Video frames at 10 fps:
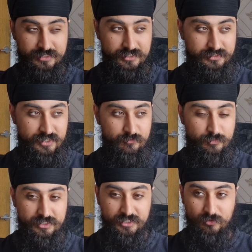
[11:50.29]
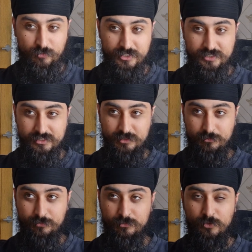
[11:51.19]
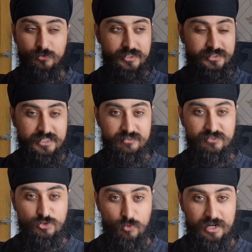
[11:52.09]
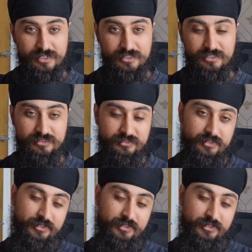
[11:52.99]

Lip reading: a state of being in which all this sense of duality is